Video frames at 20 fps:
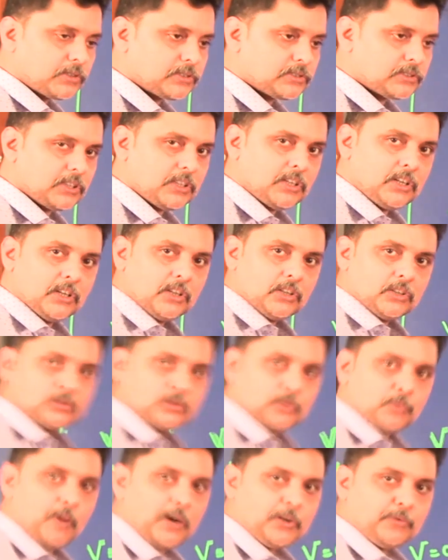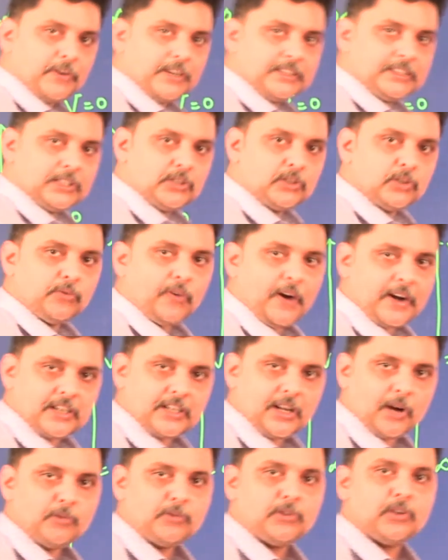box. So what we need to
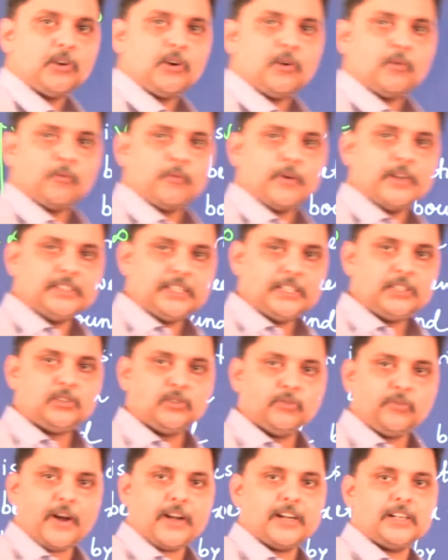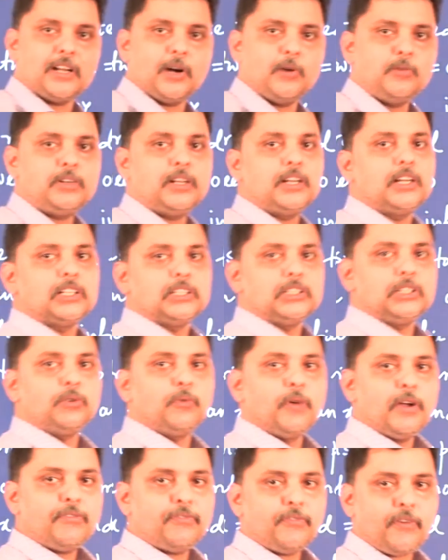find out? We need to find out
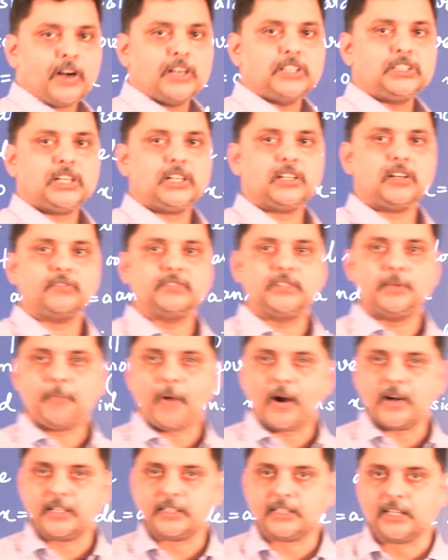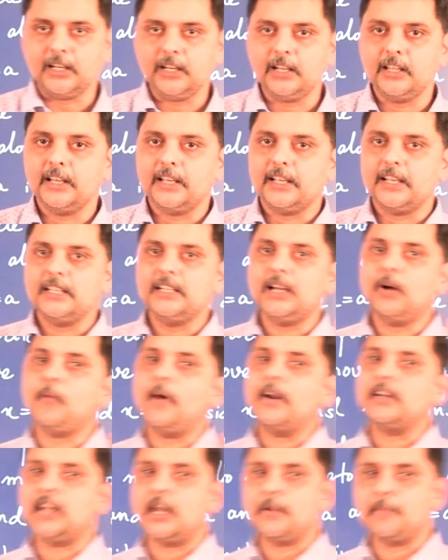the wave function of the particle in a
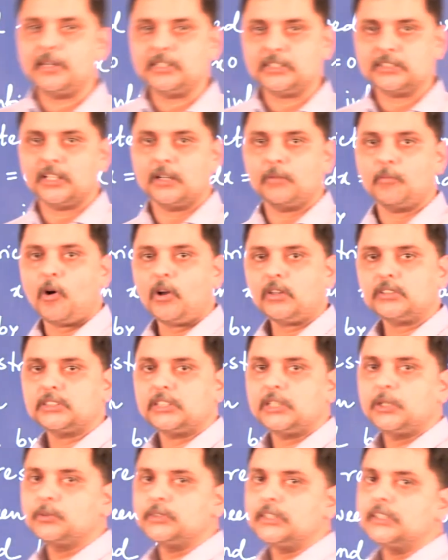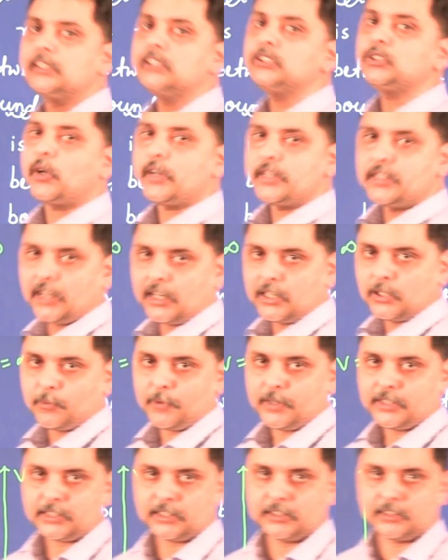one-dimensional box using the Schrodinger
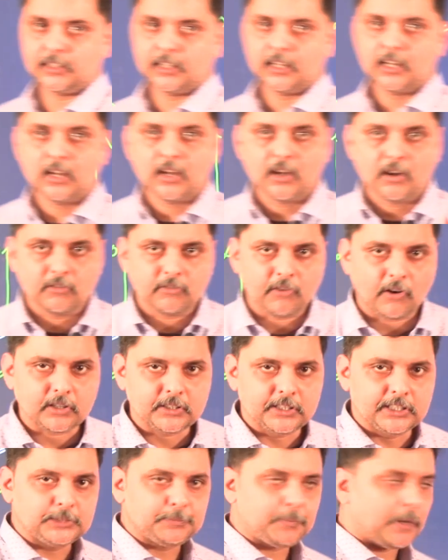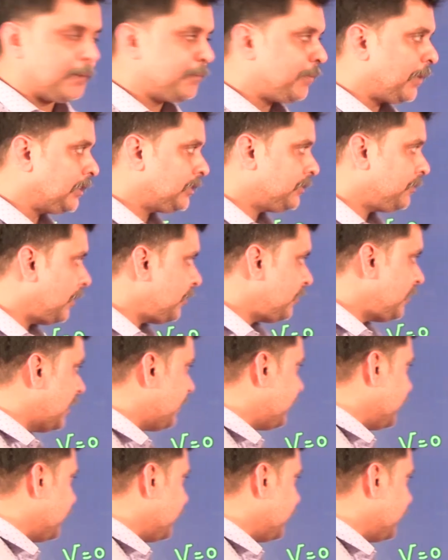equation. For this purpose, what we